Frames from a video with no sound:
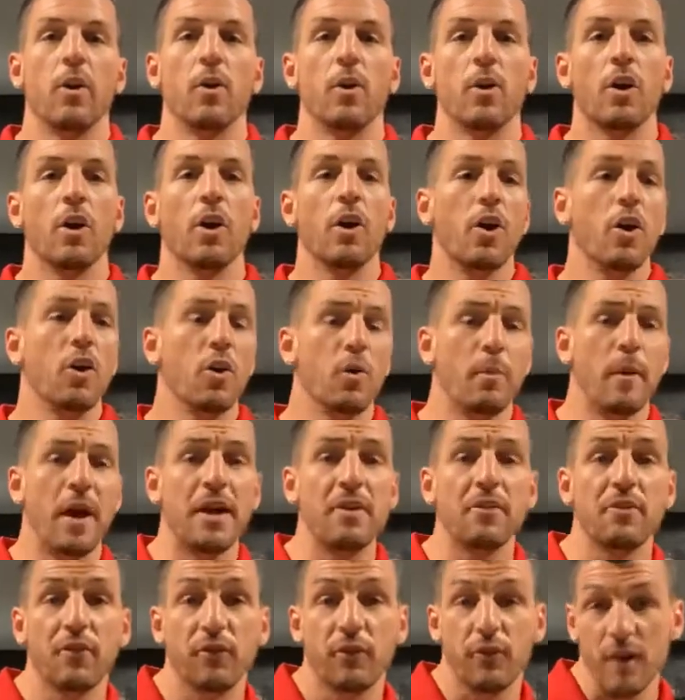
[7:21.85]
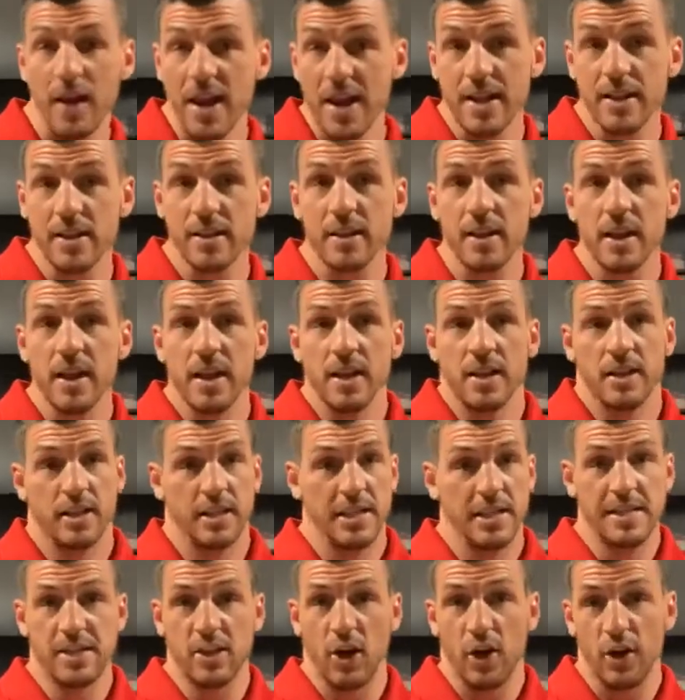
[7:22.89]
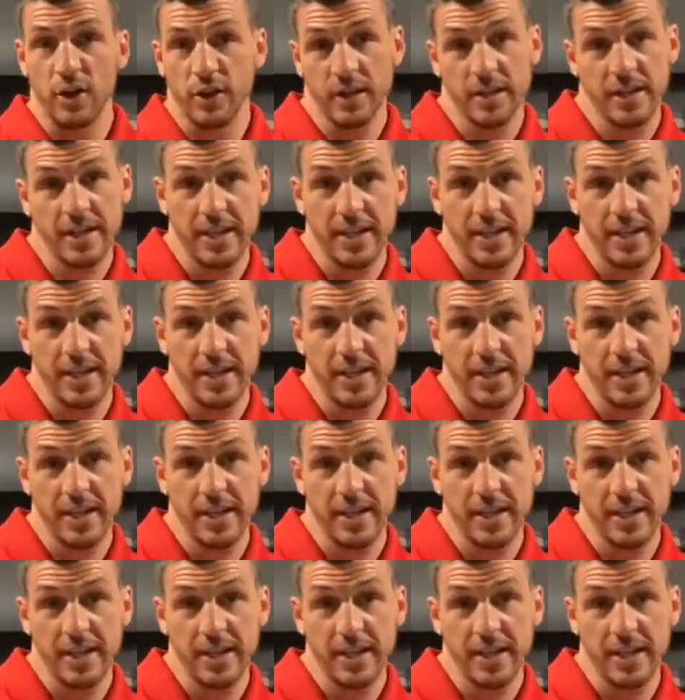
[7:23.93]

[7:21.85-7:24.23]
Or, oh, my friend is on